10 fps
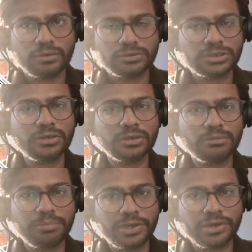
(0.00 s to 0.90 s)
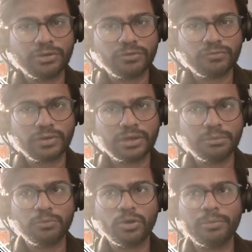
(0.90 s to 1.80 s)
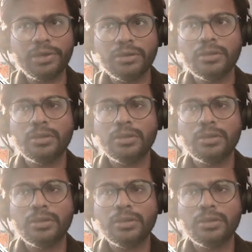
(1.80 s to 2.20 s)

certain period of unemployment.